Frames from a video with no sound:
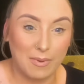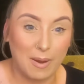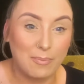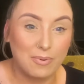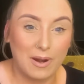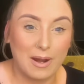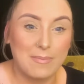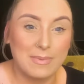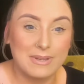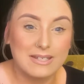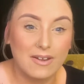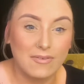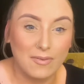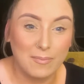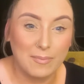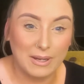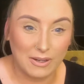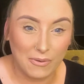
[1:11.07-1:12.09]
pride myself
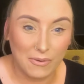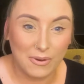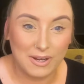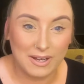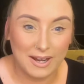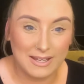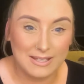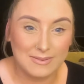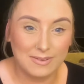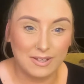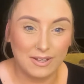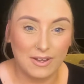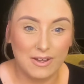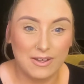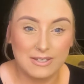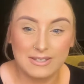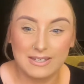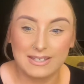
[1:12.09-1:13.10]
on being organized with the
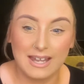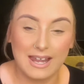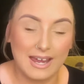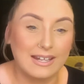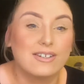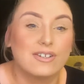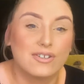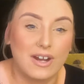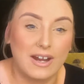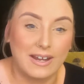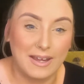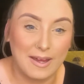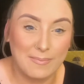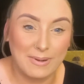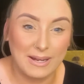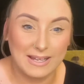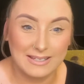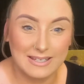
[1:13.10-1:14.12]
girls because I like to try and get
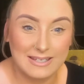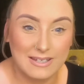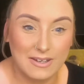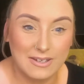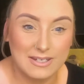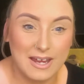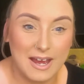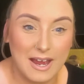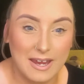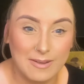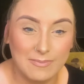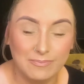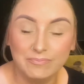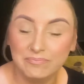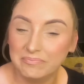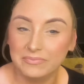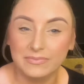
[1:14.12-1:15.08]
places on time.